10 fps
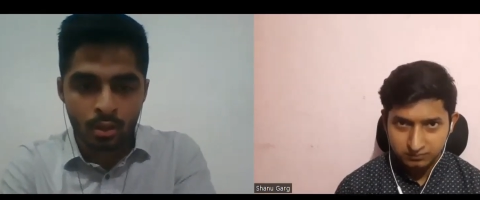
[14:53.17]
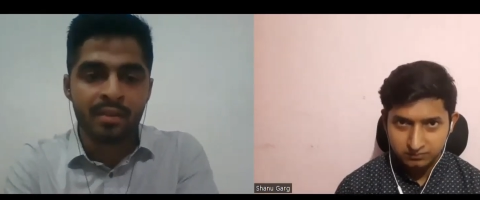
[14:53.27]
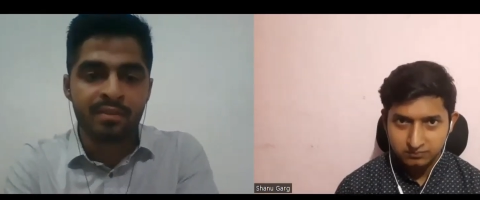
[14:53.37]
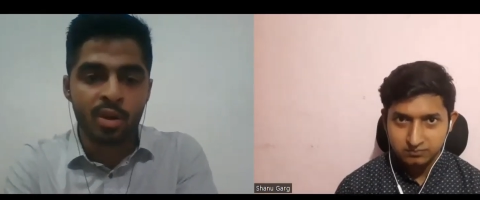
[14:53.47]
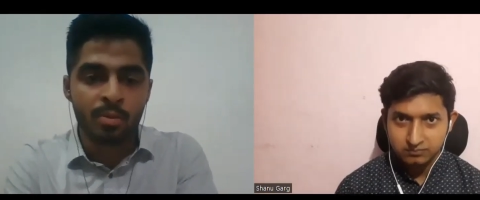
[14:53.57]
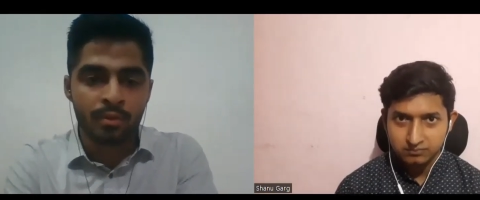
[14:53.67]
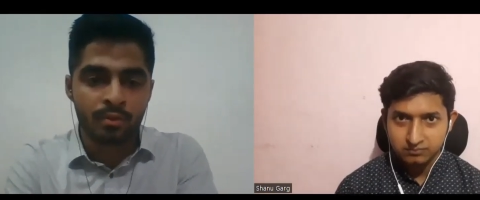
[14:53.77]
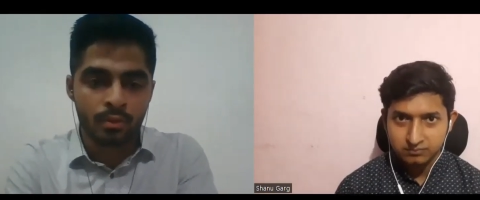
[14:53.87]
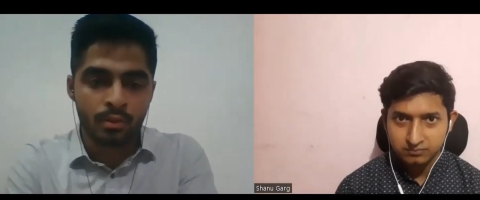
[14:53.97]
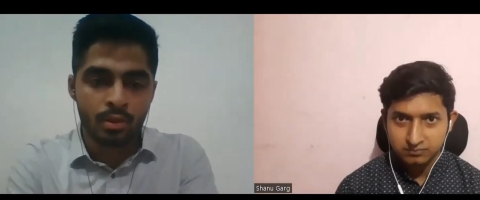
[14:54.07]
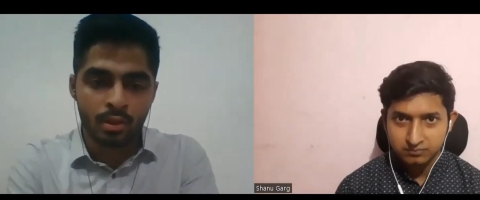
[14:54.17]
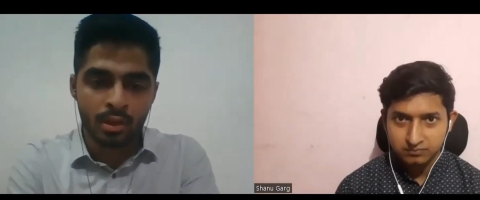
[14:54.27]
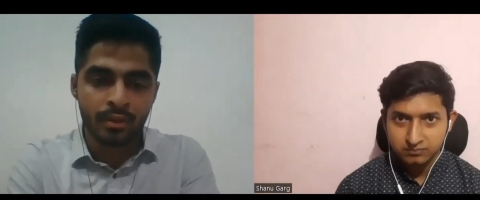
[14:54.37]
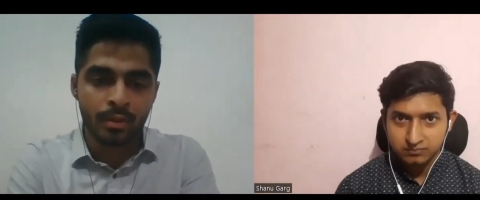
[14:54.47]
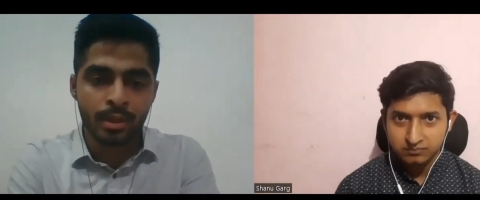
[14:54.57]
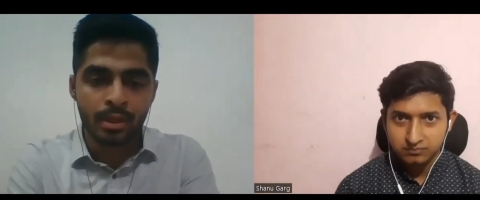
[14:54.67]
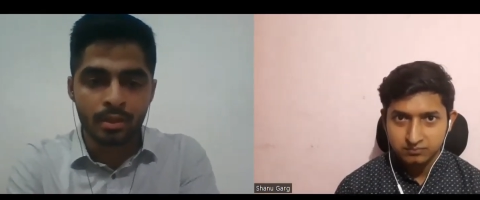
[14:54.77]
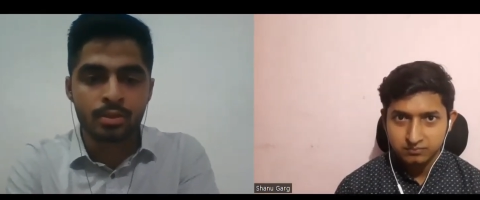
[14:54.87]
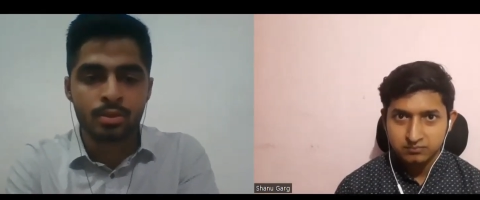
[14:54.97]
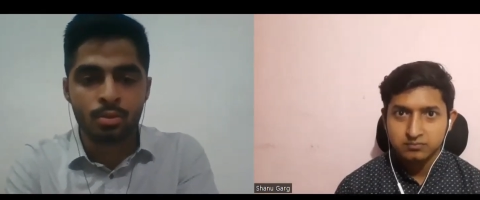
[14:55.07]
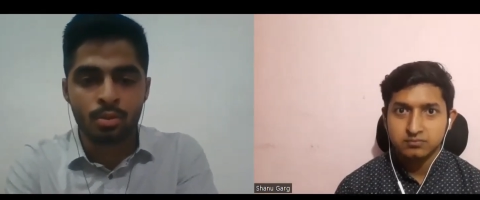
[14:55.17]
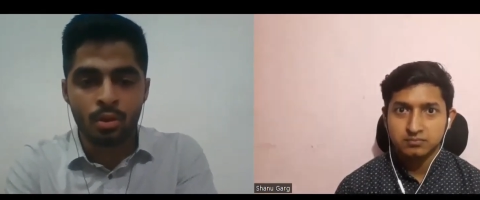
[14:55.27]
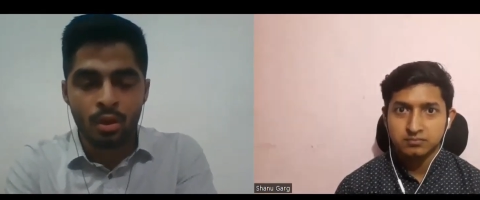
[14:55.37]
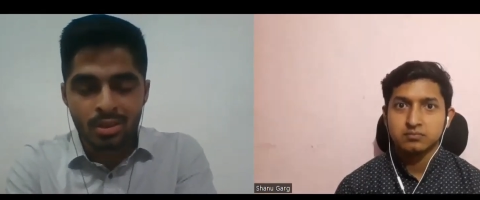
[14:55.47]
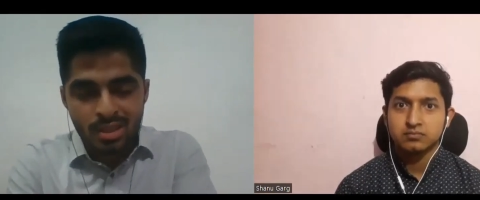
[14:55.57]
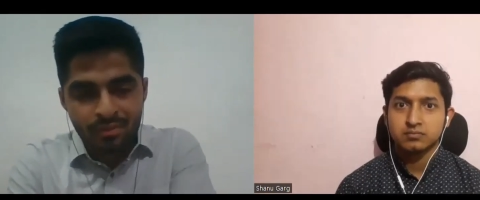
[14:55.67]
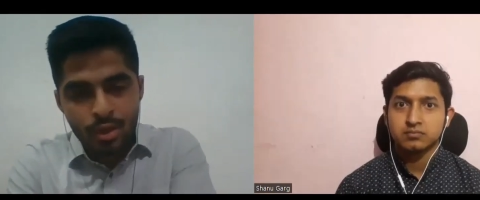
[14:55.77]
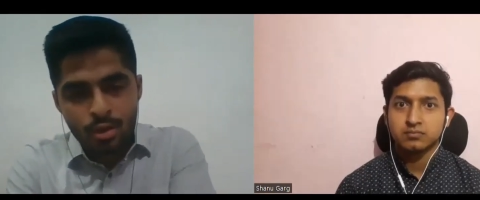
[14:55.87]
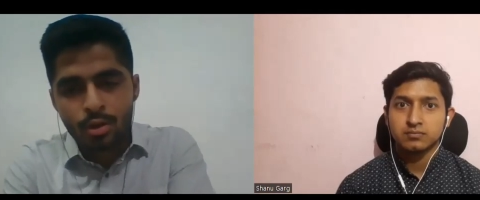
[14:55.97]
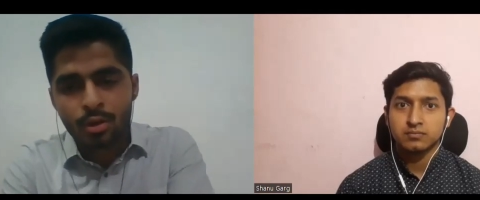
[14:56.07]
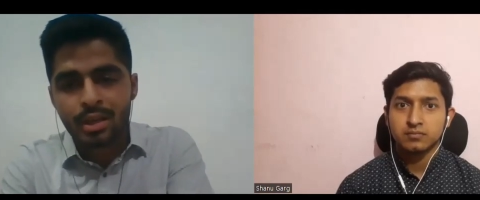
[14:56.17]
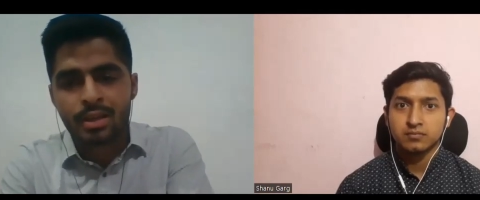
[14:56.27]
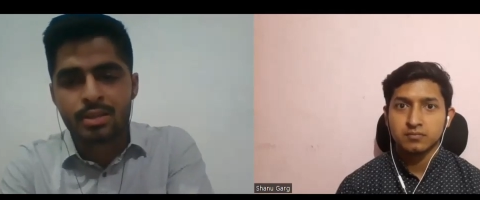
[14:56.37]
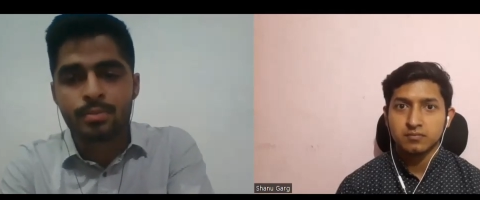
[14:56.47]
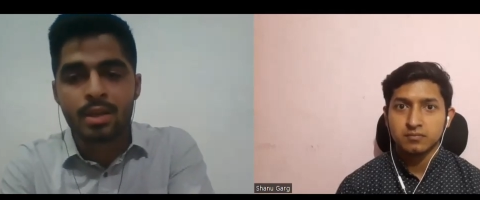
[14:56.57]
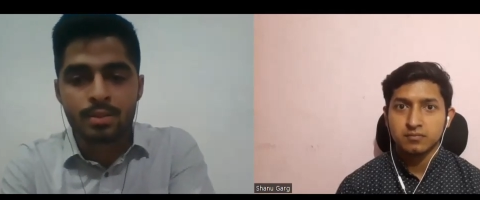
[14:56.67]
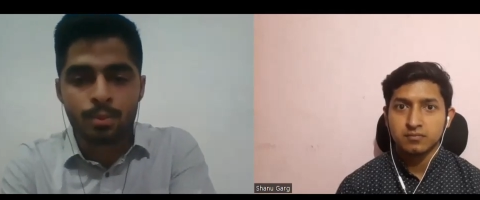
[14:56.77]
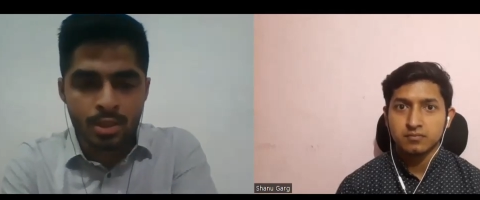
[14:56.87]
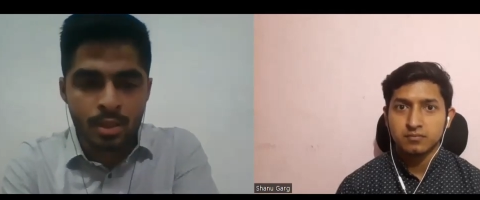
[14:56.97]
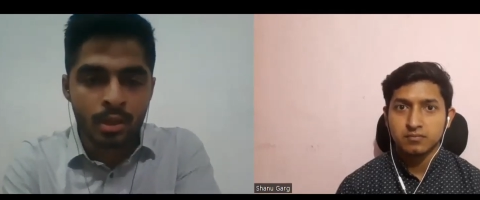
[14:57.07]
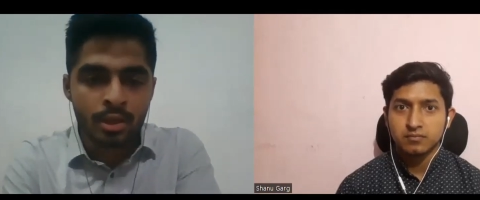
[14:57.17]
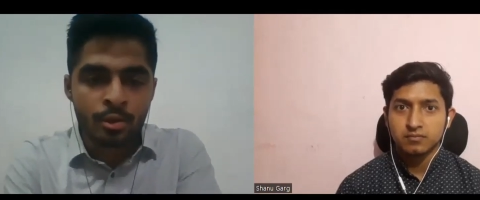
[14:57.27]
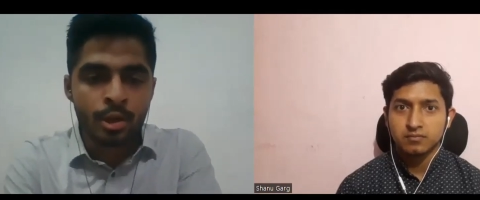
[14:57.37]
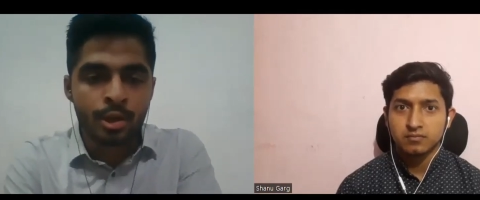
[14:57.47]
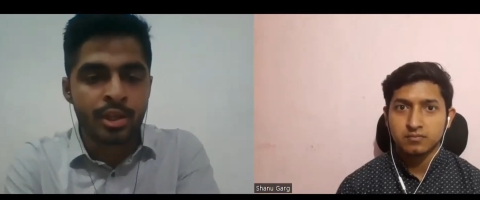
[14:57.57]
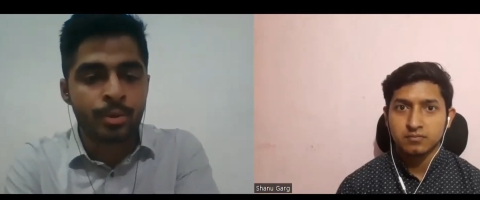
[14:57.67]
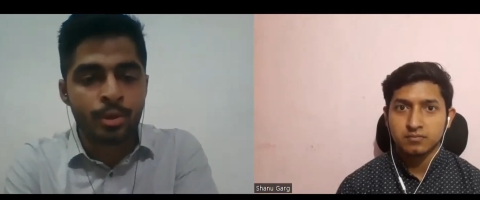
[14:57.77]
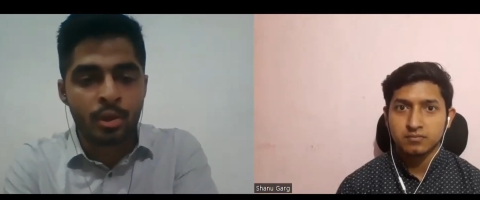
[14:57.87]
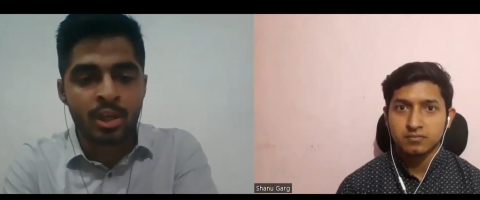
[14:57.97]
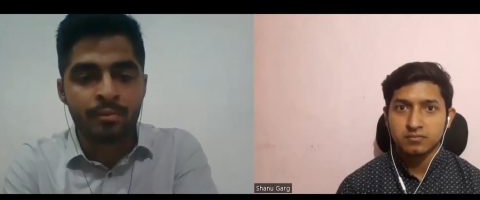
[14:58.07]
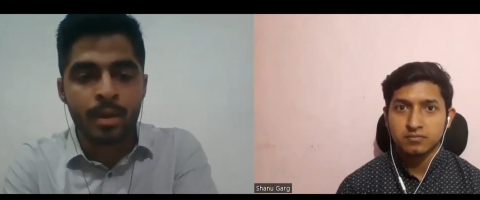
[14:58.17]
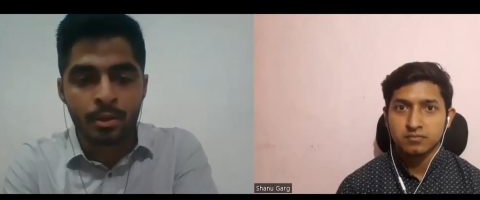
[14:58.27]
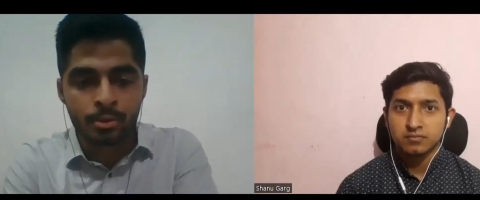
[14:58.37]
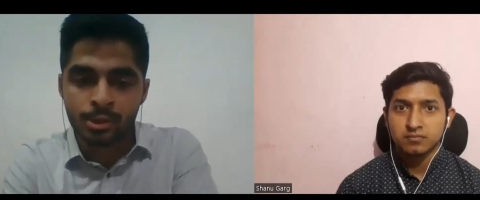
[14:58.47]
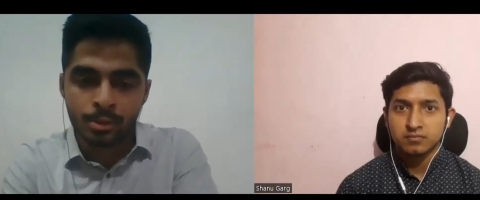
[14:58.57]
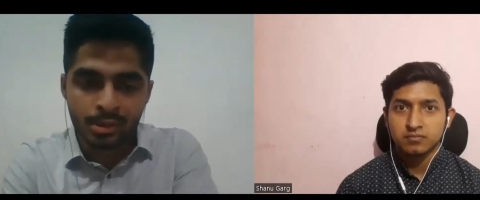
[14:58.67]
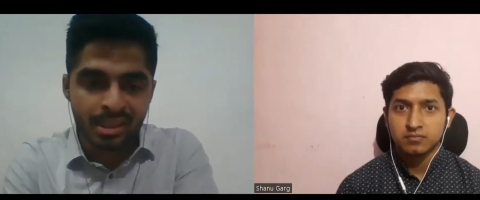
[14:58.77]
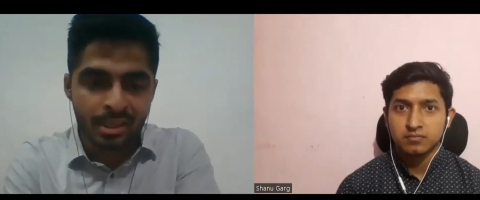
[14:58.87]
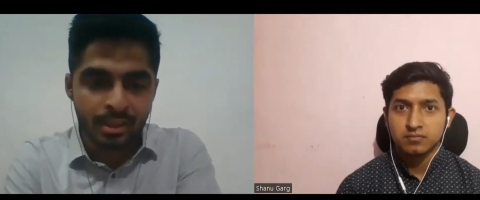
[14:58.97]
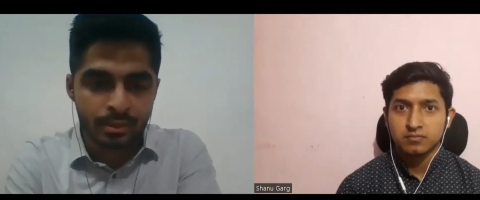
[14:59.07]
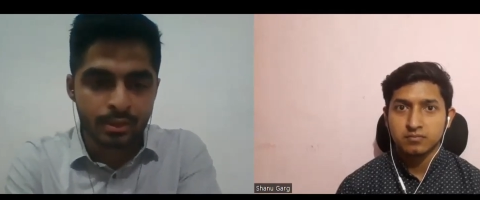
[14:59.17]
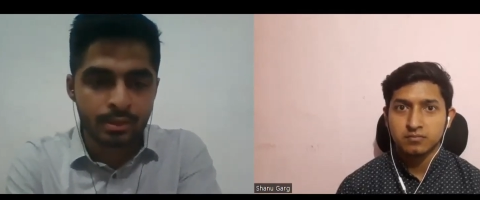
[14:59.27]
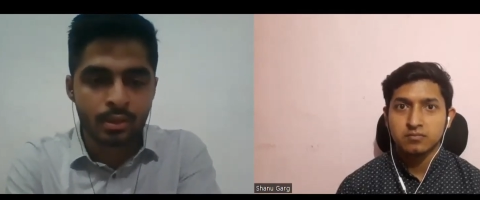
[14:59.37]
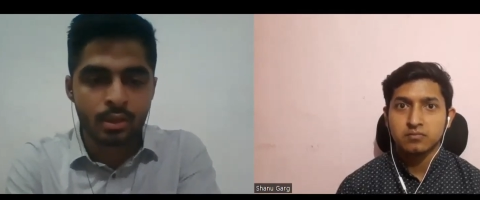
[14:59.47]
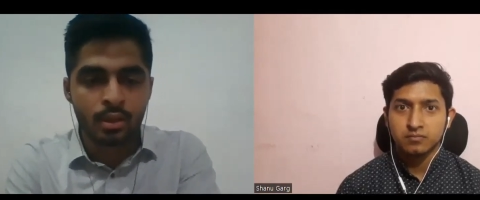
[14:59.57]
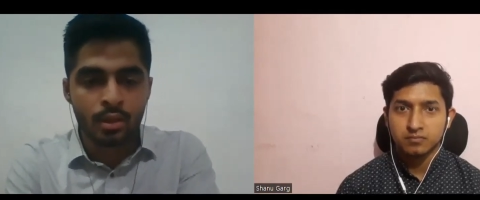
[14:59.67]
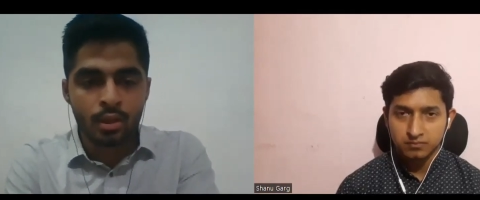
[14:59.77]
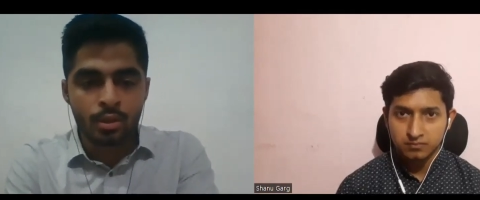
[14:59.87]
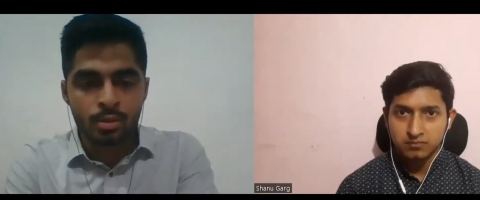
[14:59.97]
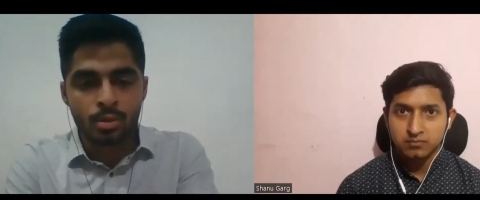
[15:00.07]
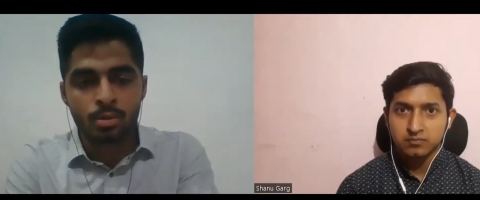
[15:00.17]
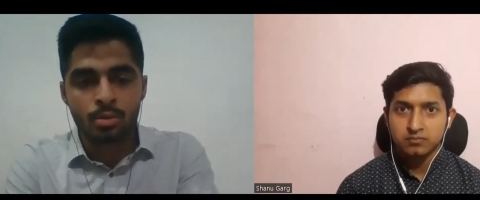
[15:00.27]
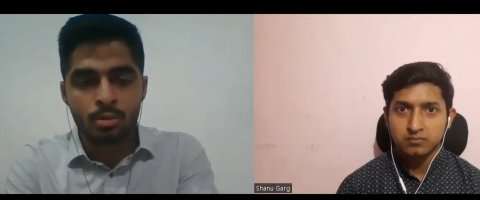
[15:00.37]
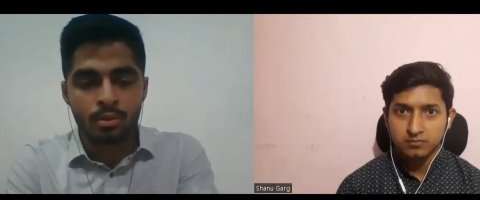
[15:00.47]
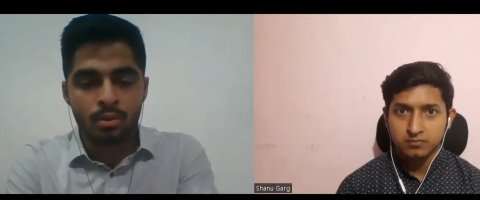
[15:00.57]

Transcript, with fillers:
Speaker 1: prime form of living being, so somewhere or not, it is my responsibility to contribute or give back to the society. So